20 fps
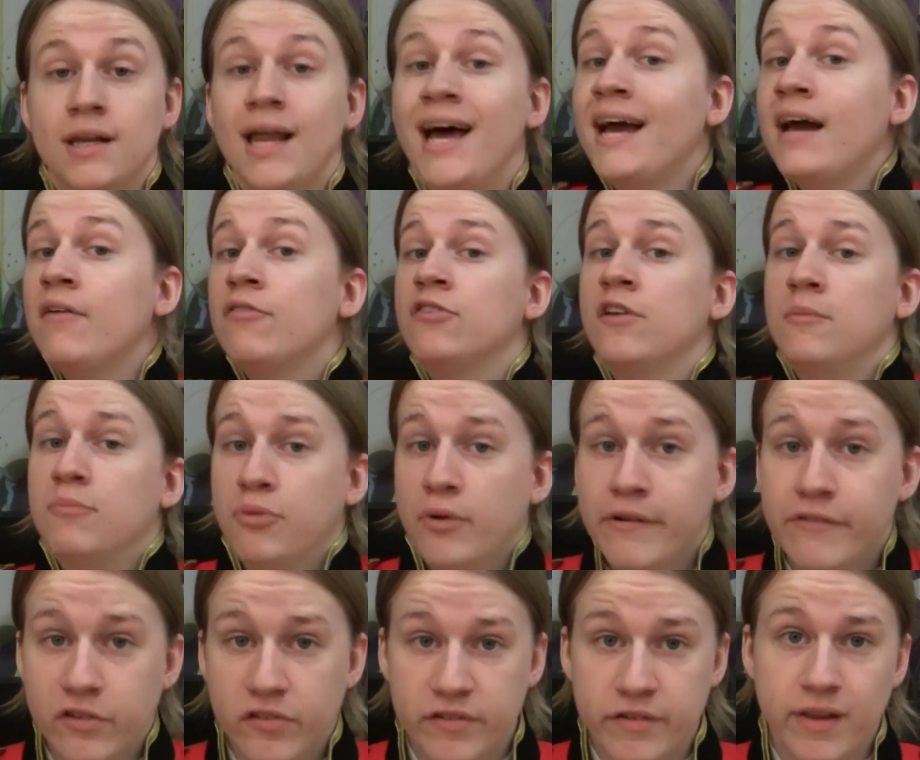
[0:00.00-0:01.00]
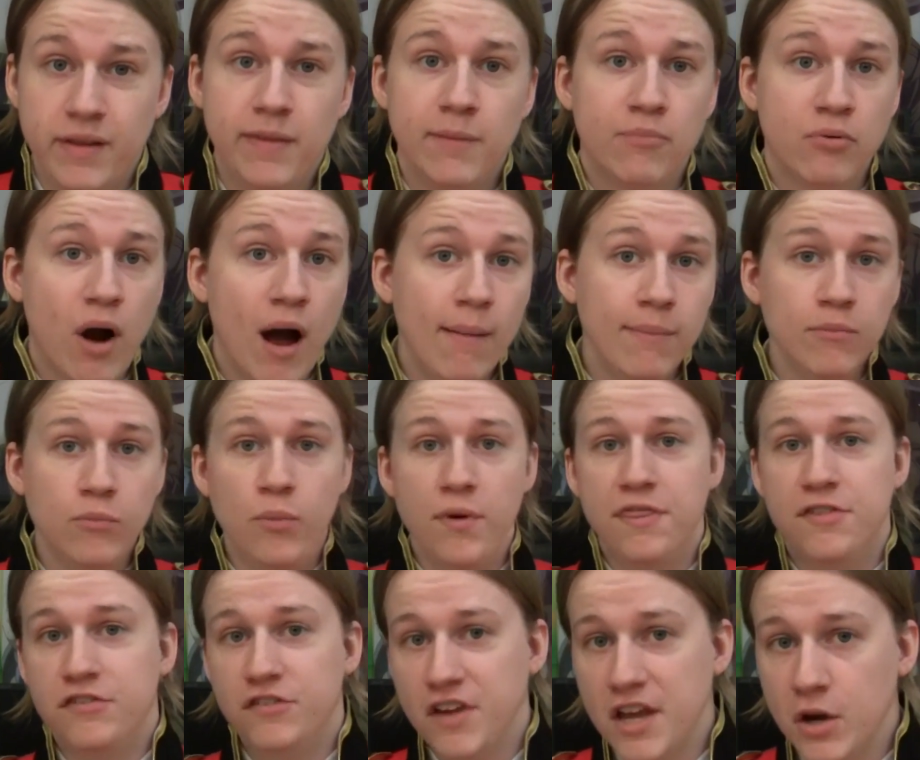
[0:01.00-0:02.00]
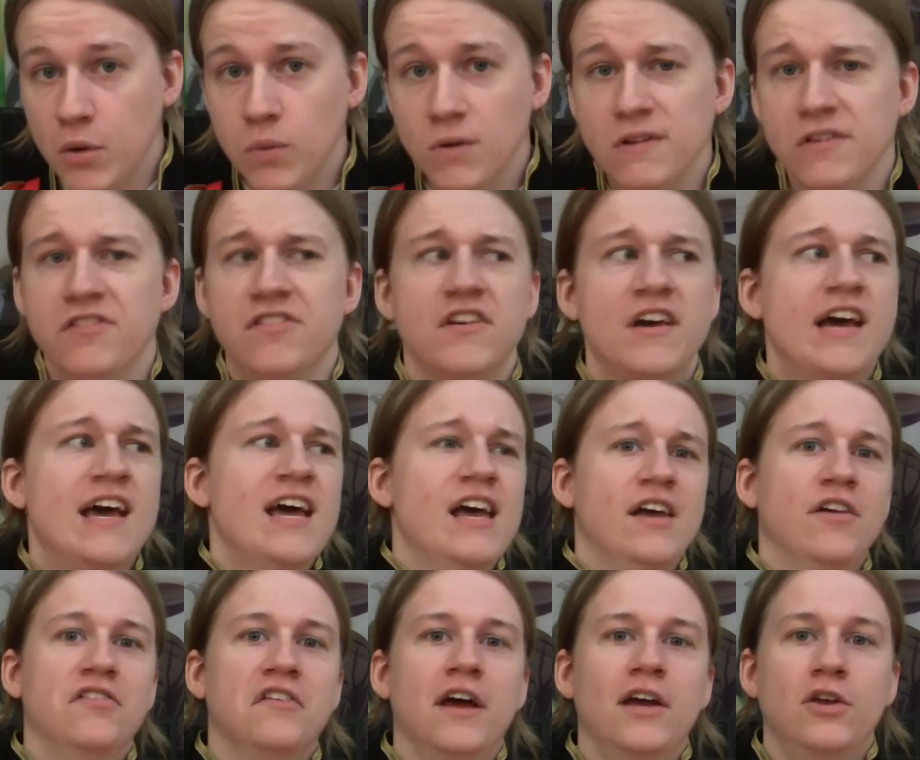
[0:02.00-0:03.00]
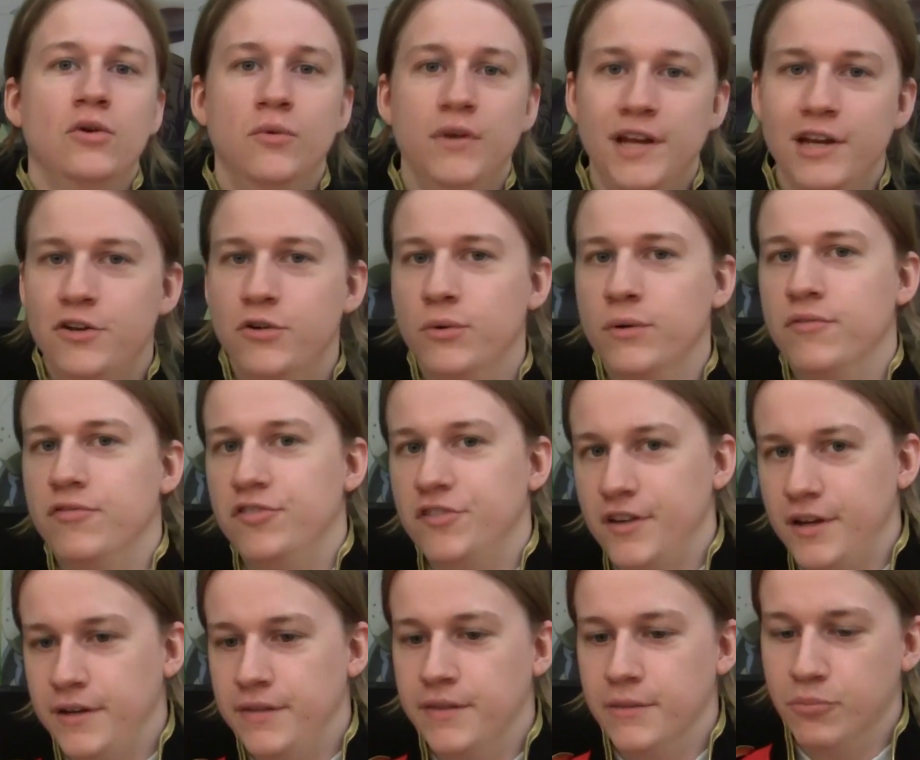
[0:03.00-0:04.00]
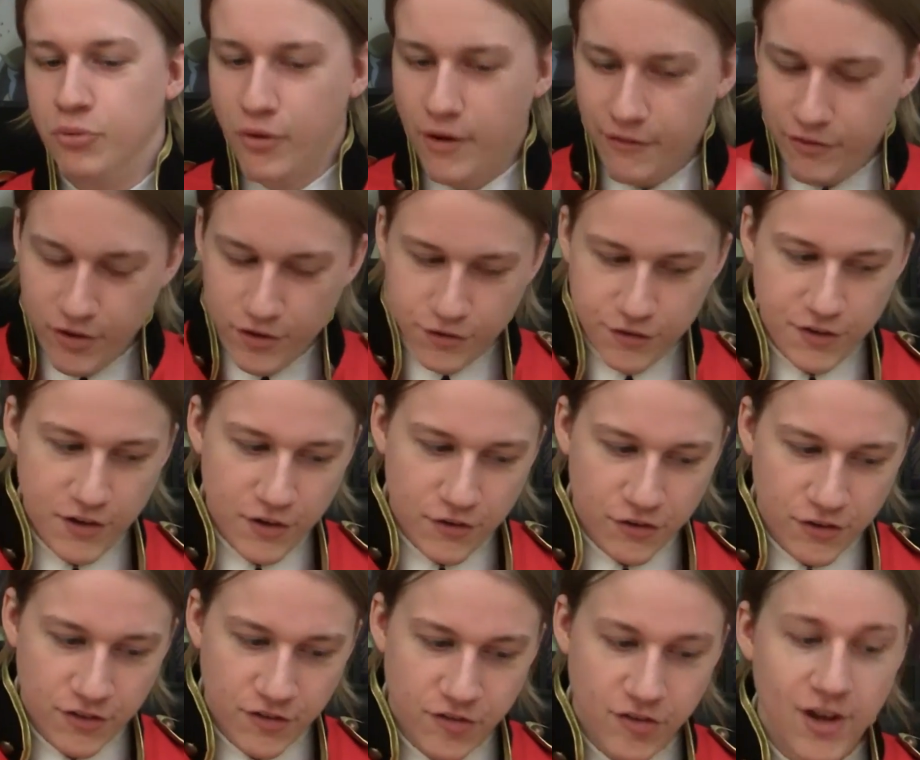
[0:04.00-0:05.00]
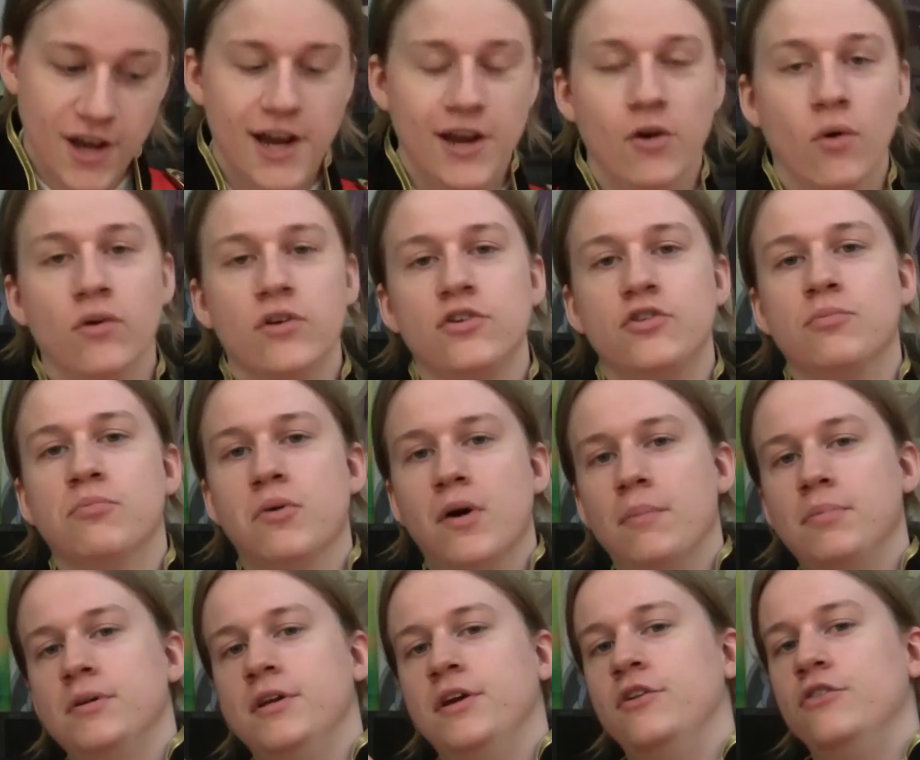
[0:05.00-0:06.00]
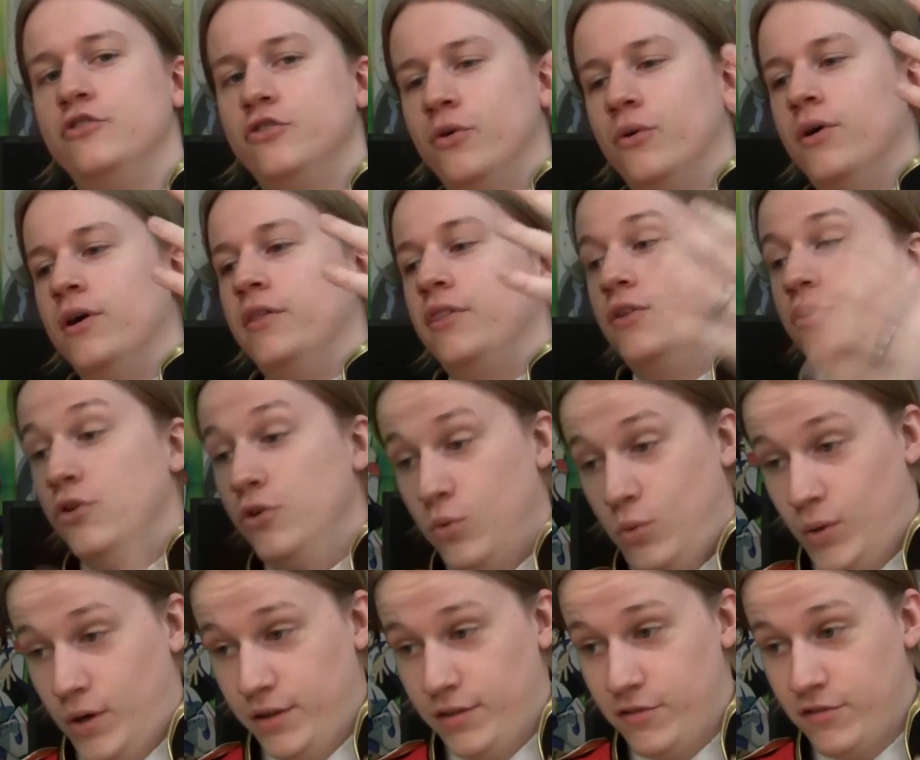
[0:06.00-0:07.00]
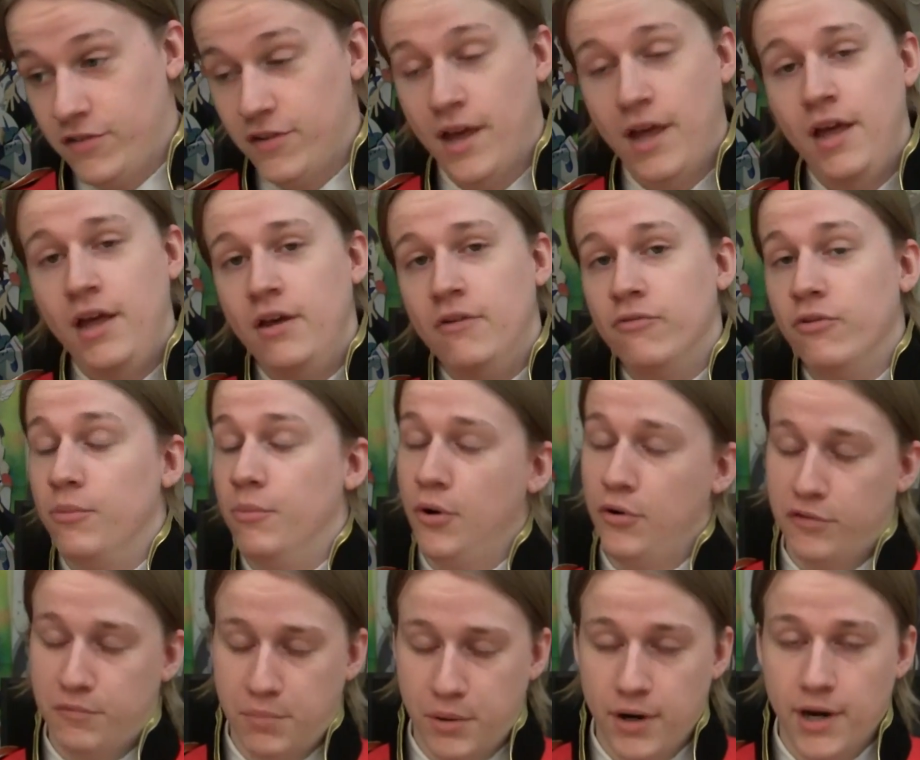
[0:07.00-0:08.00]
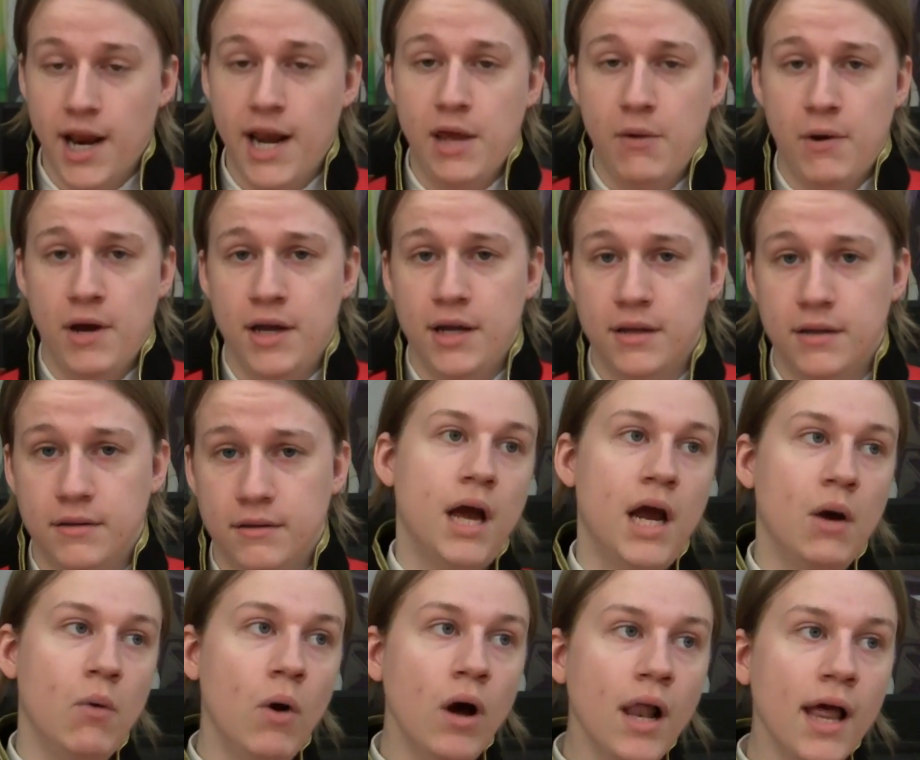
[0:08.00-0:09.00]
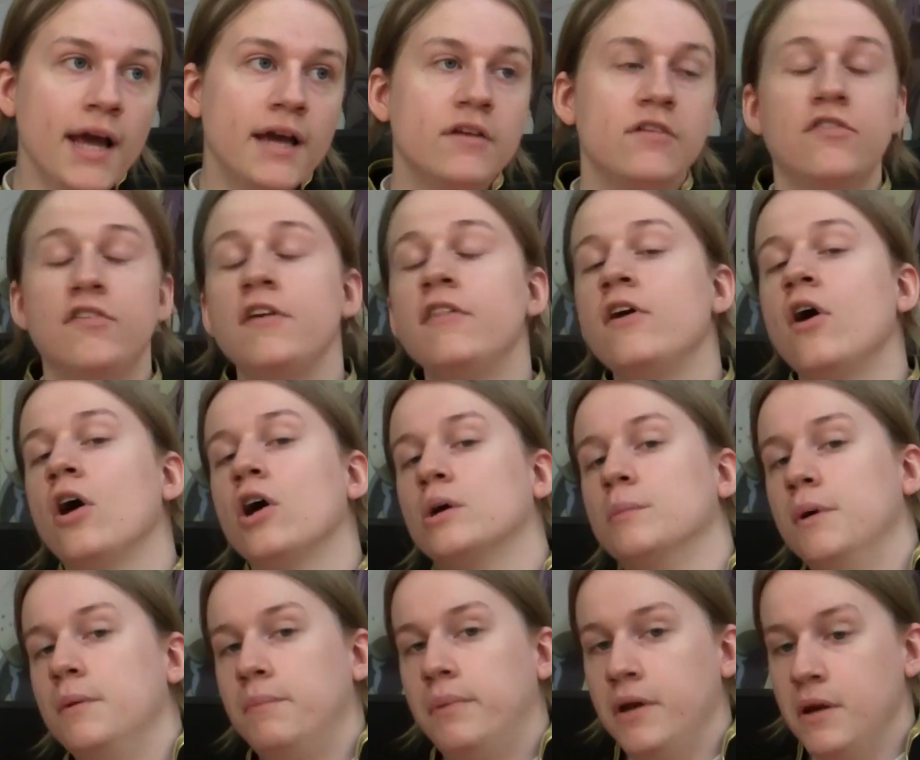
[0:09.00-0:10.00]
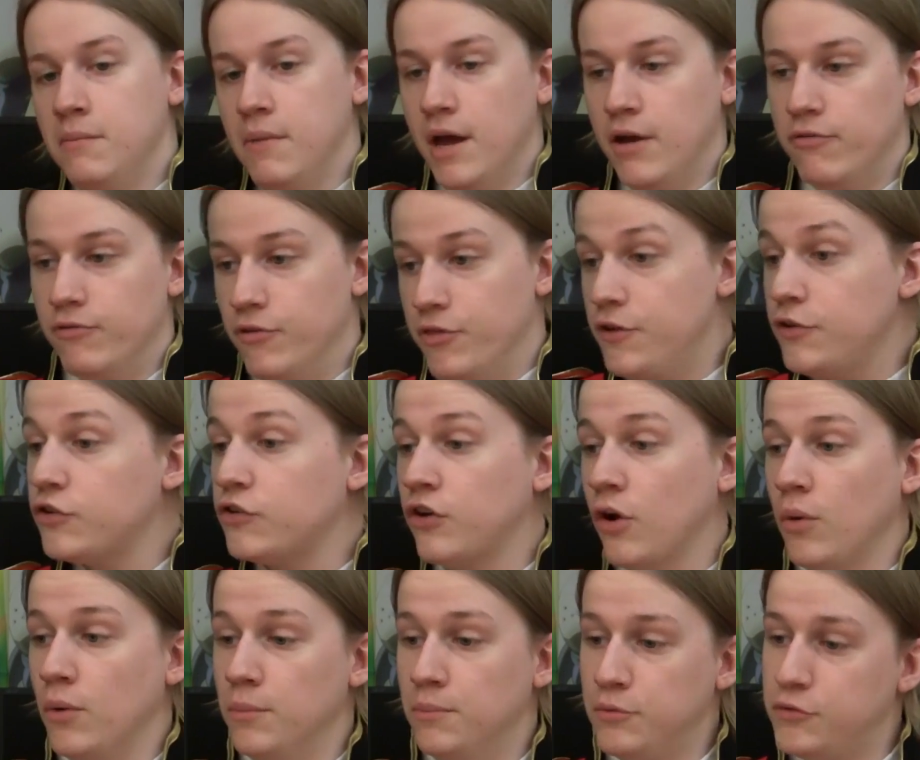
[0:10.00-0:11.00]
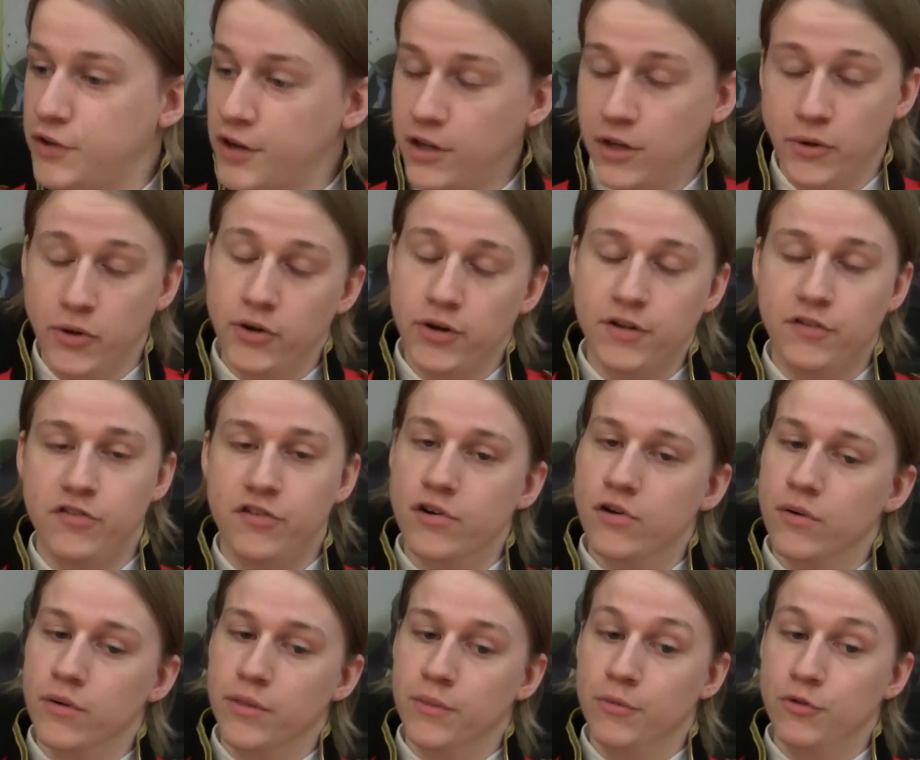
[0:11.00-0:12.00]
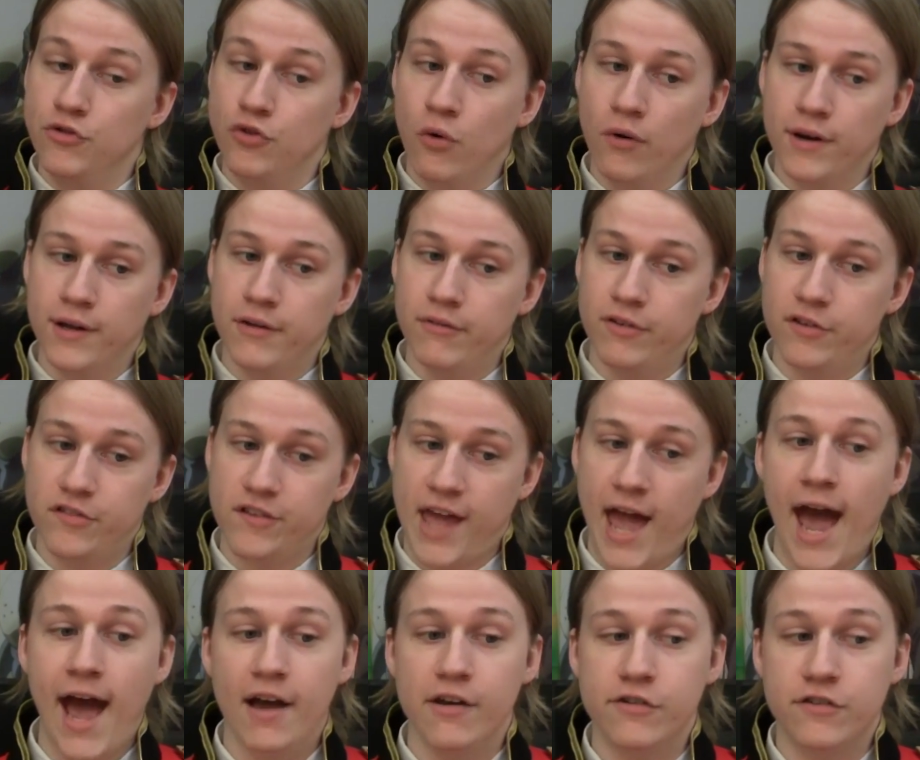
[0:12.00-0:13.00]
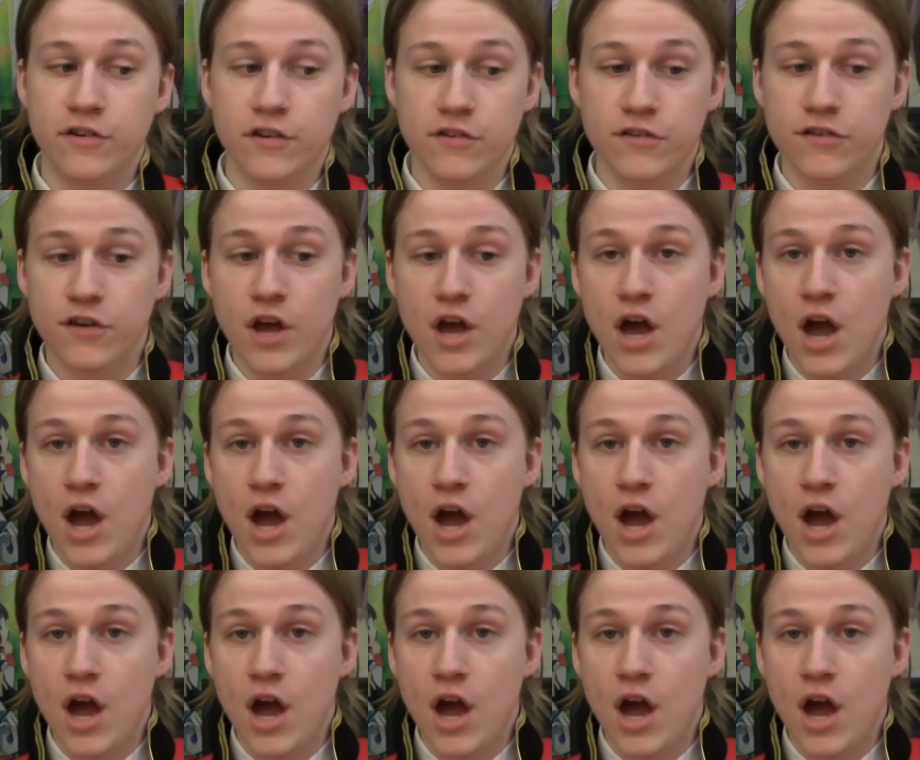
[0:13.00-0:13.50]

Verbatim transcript: Like I've said previously, the problem with sequels is that you need to have seen the previous seasons in order to properly enjoy the new ones, for the most part anyway. And while I can see the argument being made for this show in particular, considering the majority of its cast is